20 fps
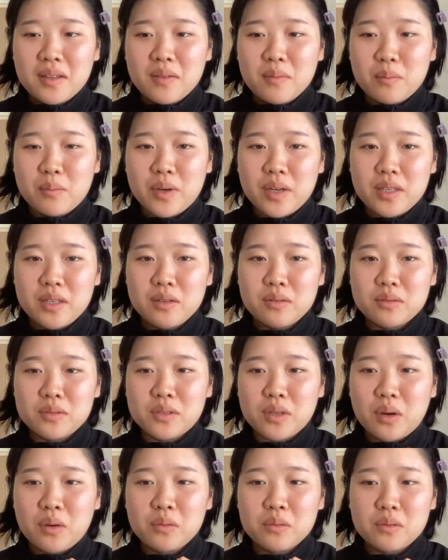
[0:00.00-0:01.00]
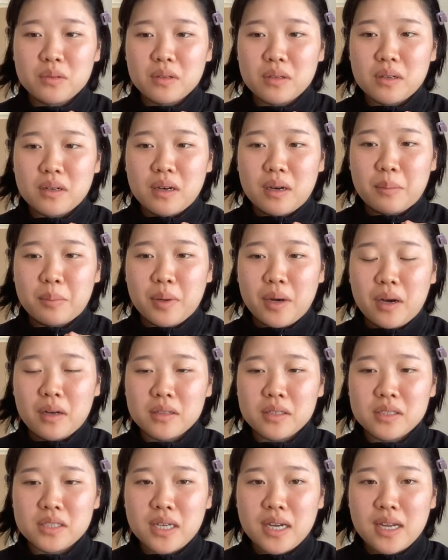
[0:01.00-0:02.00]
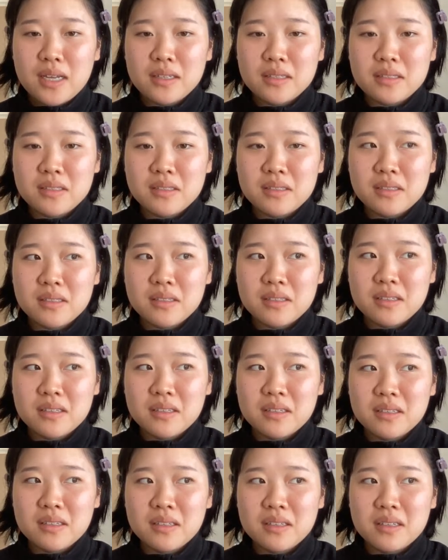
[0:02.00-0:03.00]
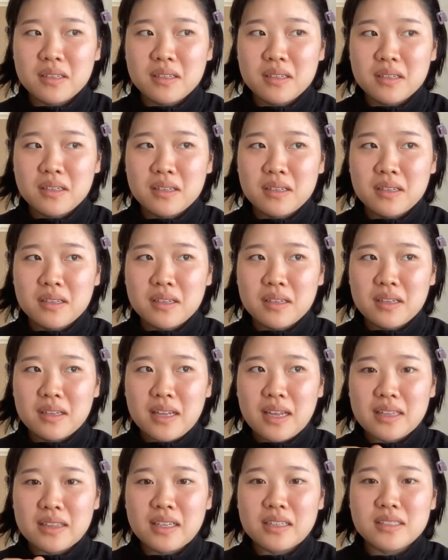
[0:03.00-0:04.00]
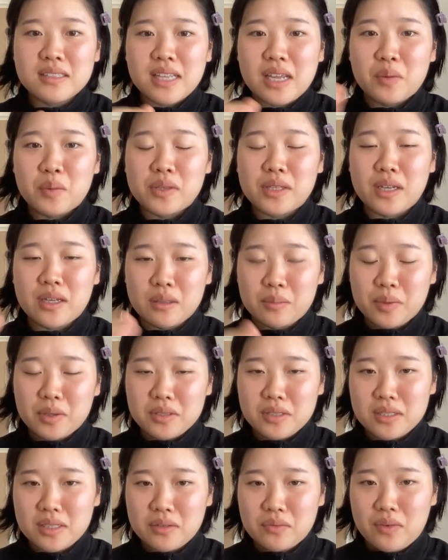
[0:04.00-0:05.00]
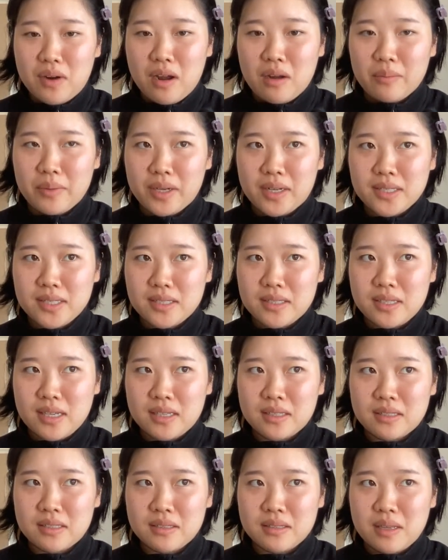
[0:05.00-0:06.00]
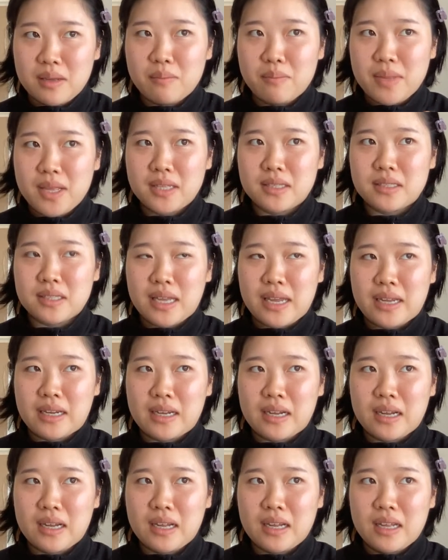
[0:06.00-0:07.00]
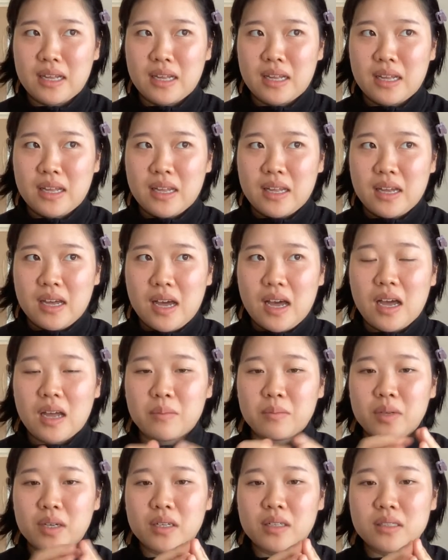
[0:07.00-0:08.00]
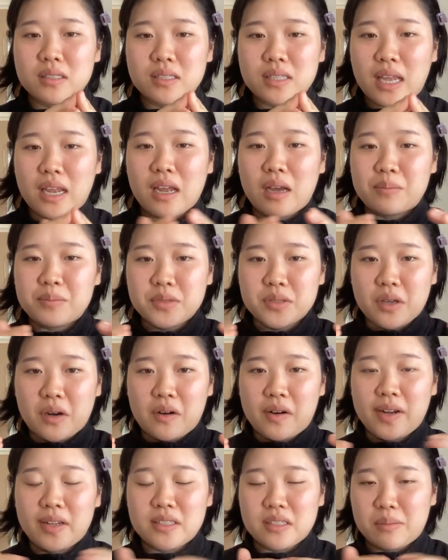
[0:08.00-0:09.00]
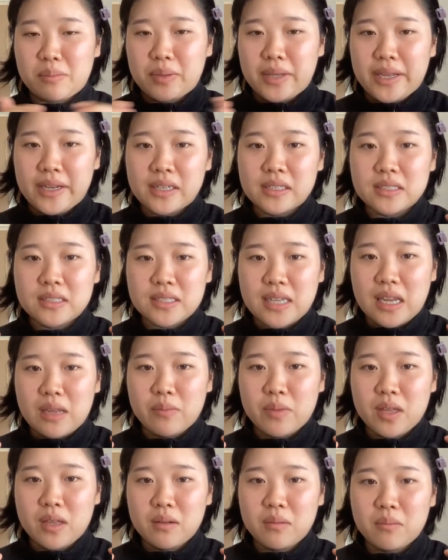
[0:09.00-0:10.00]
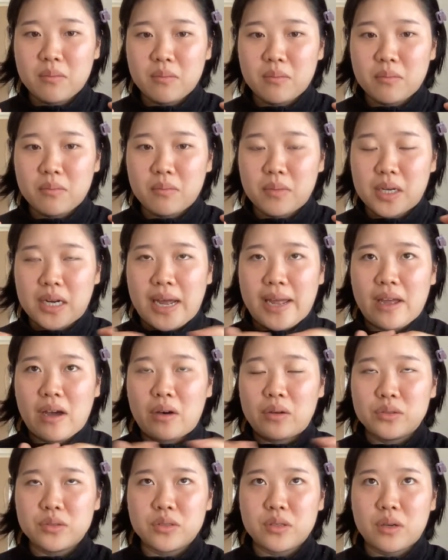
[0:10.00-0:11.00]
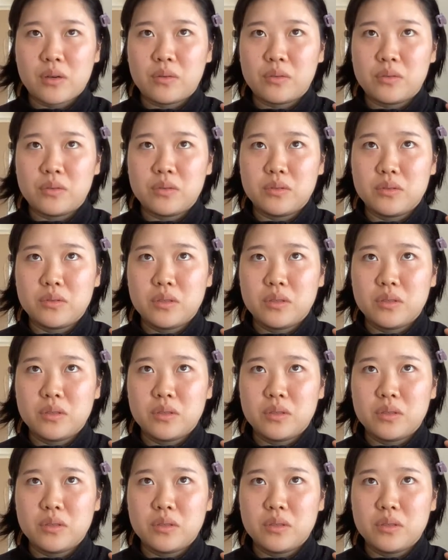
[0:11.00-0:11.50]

but you don't apologize and then say what the other person did wrong, because it means like, I'm gonna say I'm sorry as a blanket statement, but I also